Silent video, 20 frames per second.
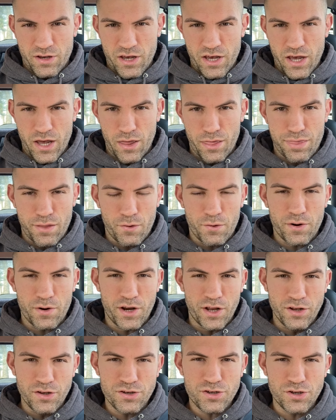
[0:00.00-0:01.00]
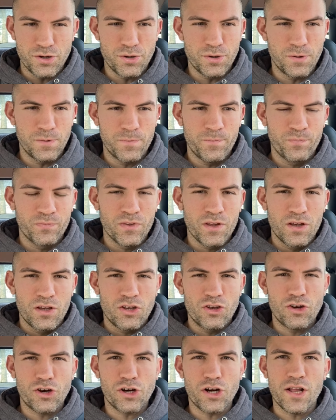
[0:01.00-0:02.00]
and throw it into,
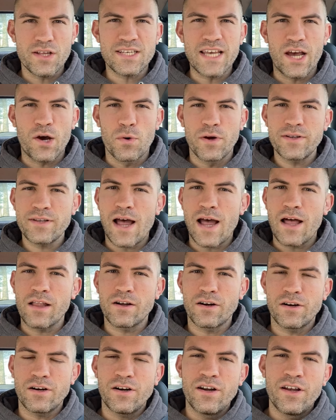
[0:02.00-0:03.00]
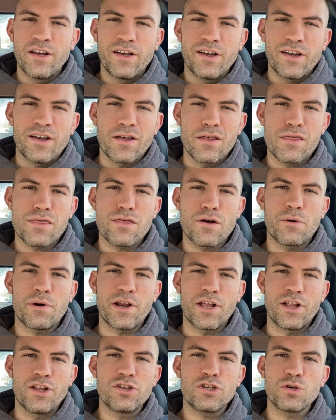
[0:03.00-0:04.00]
you're going to take $1 and throw
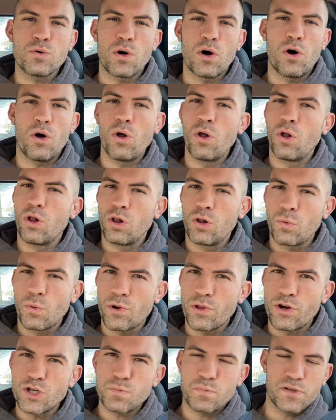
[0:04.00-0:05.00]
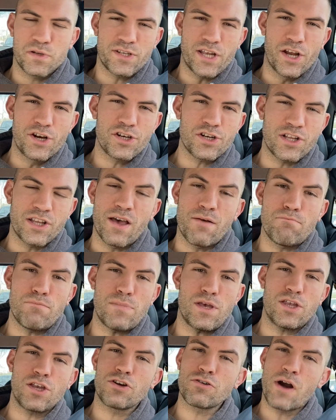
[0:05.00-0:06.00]
it into a hole where there's potentially a
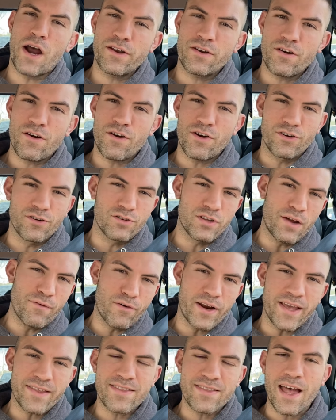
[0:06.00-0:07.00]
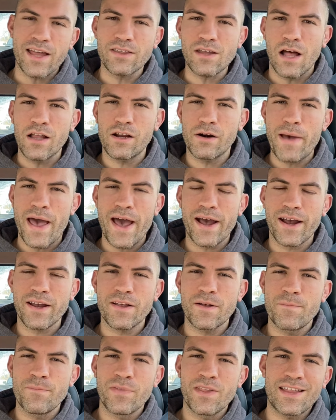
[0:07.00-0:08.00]
meat grinder and you'll never get that dollar back.
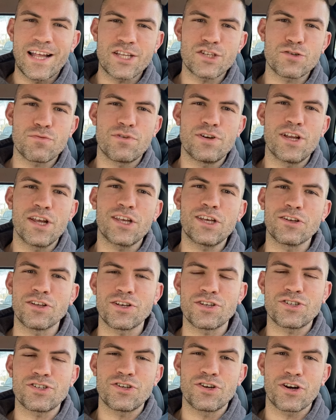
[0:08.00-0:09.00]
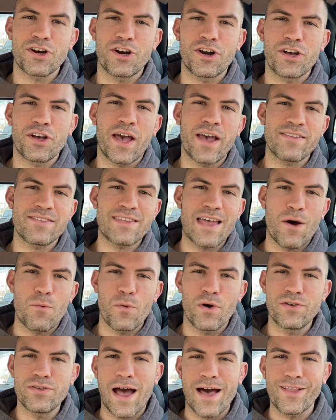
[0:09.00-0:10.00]
That's ridiculous. You're going to take that
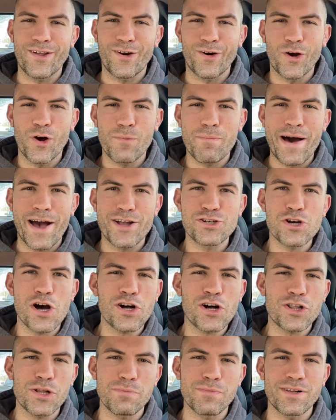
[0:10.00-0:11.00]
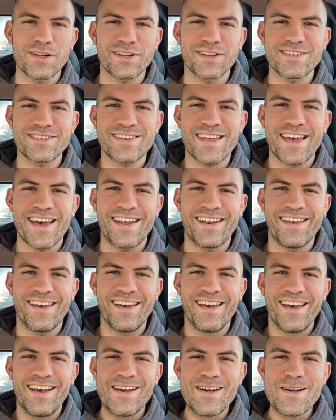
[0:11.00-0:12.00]
$1 and go buy a chocolate milk instead,
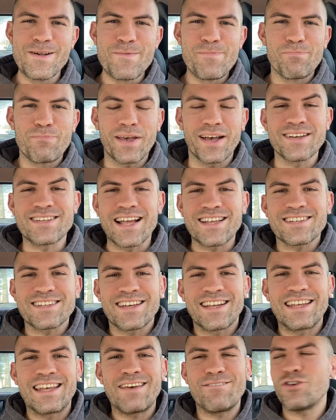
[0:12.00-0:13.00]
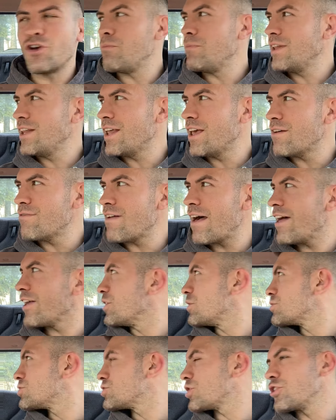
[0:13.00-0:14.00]
because that's going to give you immediate
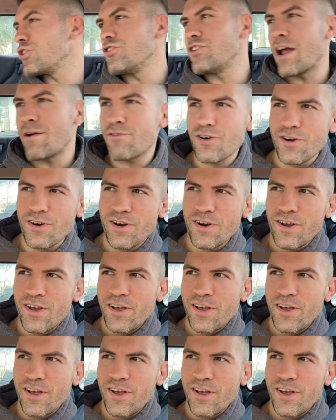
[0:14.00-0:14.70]
value. So you're never